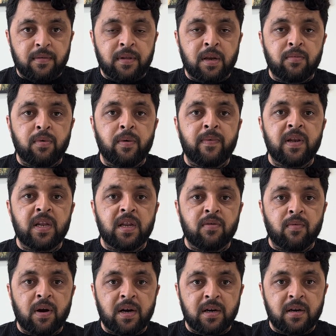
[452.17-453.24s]
then we will
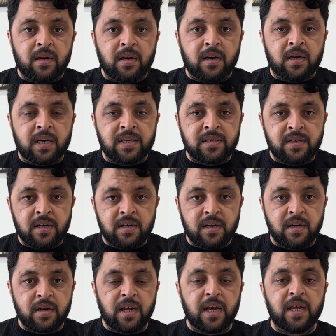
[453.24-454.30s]
invite the
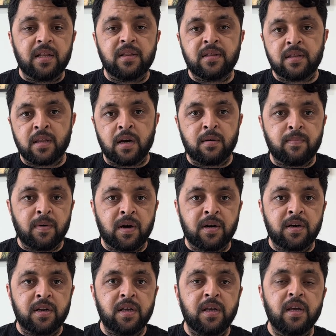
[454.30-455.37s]
consultant and third
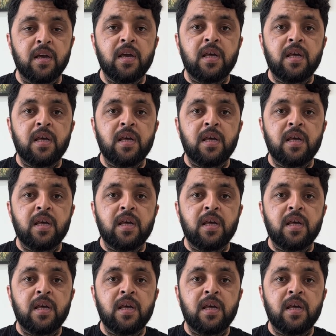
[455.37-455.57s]
party.